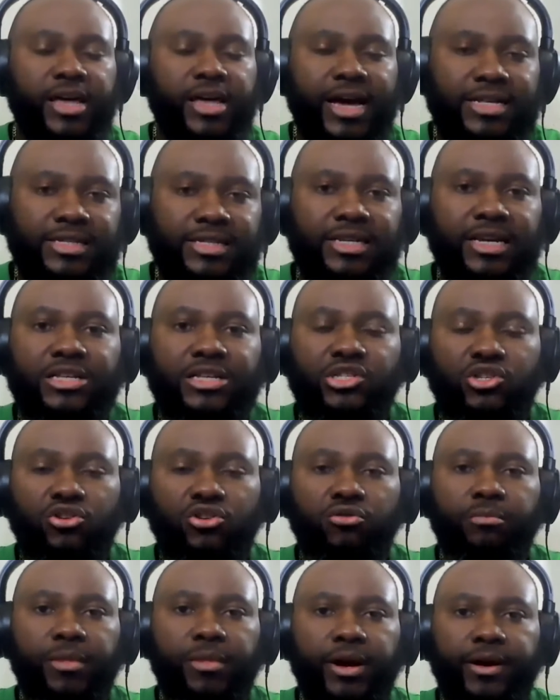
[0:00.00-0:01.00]
That's his
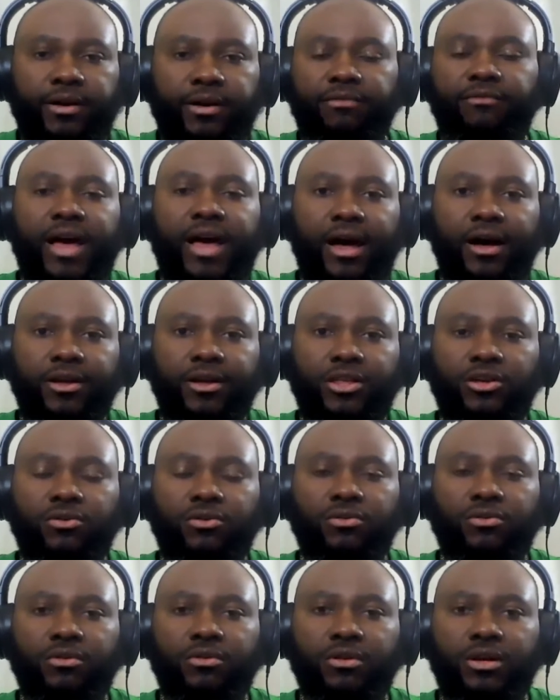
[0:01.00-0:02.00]
numeric value.
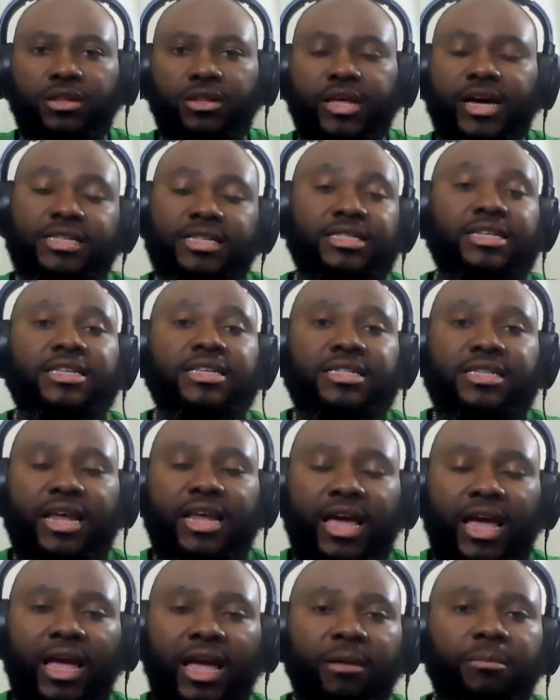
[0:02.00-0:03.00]
That's his
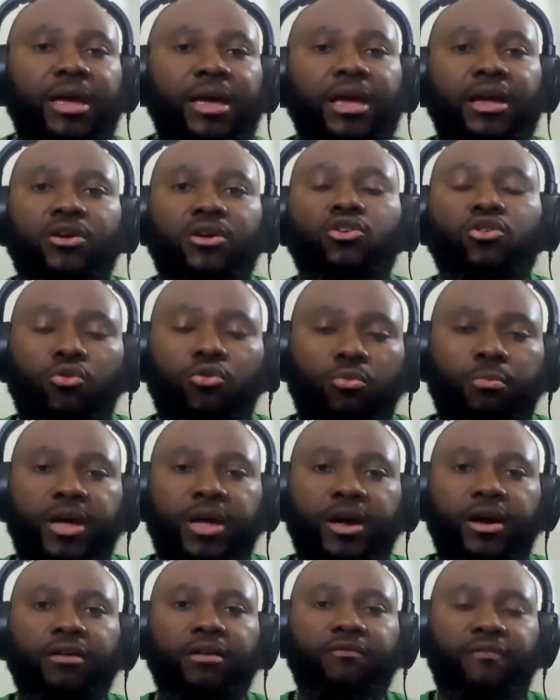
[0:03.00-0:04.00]
name in
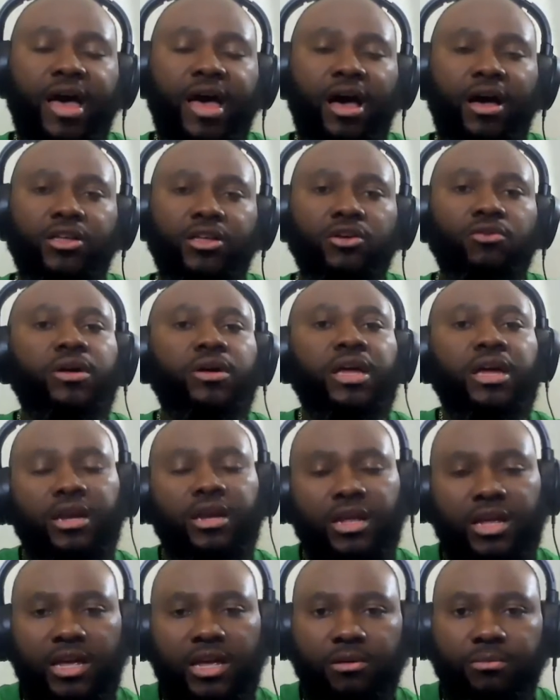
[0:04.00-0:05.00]
numeric value in
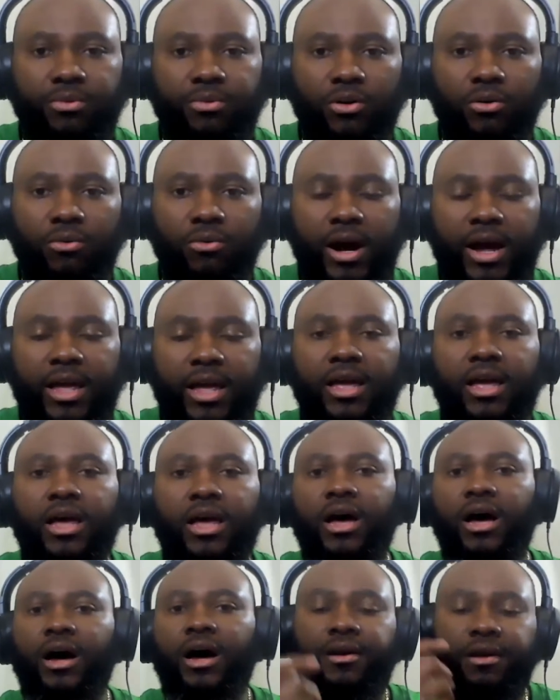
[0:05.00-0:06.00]
Hebrew, right?
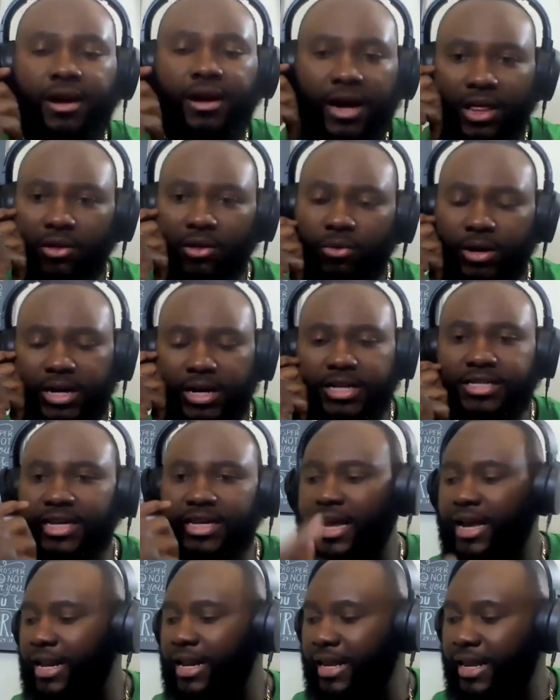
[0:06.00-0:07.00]
Another one
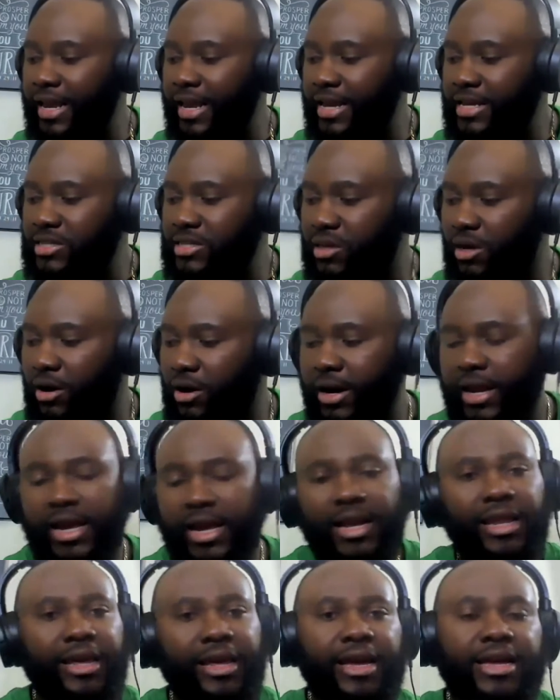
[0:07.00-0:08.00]
is Eleazar.
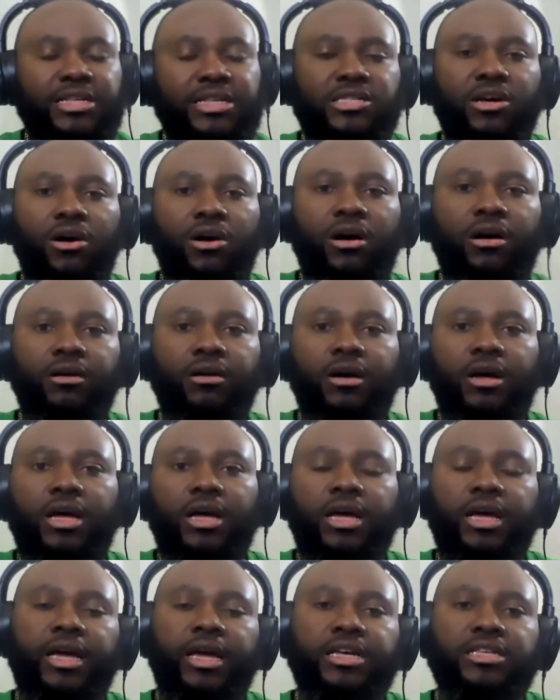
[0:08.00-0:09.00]
Eleazar
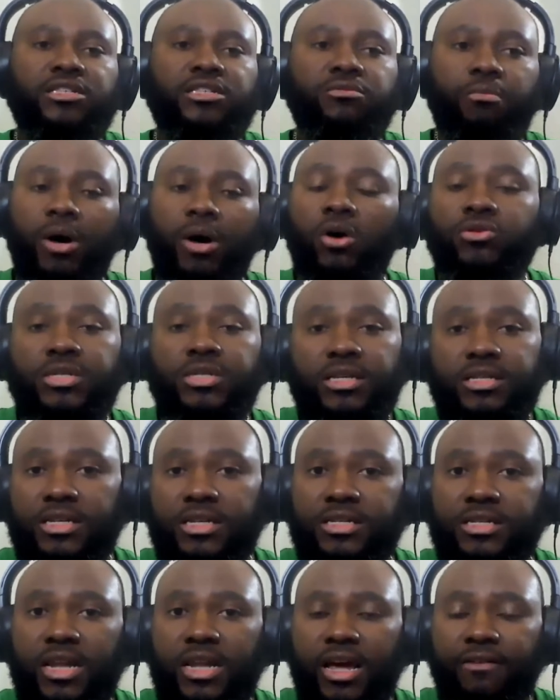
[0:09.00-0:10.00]
is
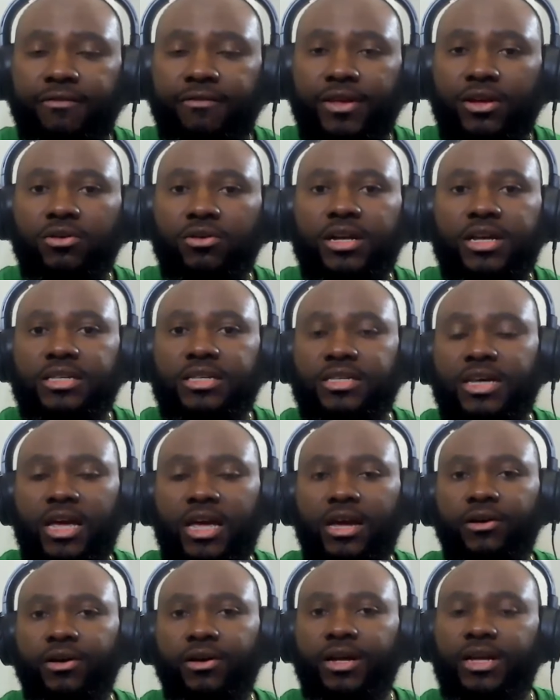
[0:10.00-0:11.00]
Moses' nephew. He's
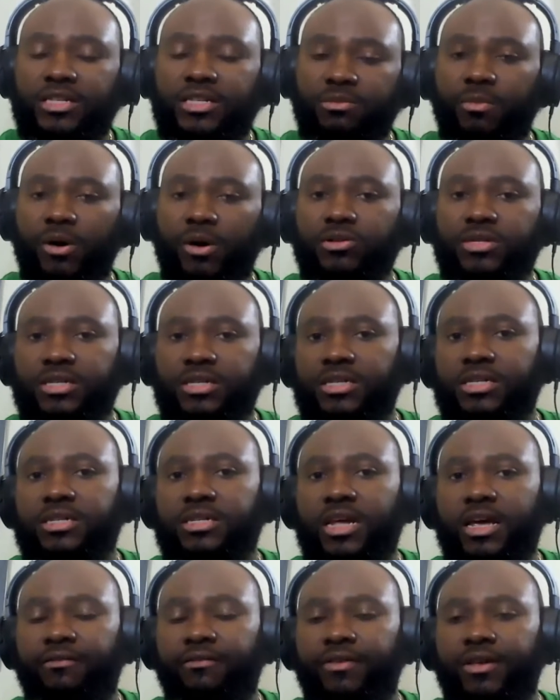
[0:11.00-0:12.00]
Aaron, he's
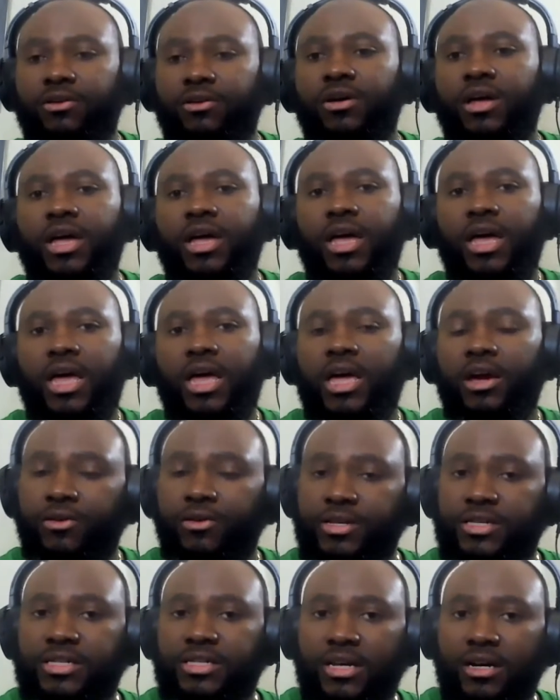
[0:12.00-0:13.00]
Moses' nephew,
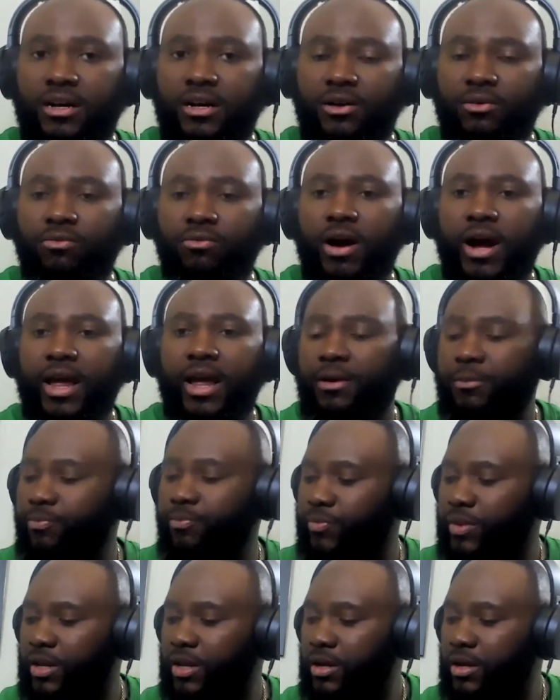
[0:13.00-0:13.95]
Aaron's son, right?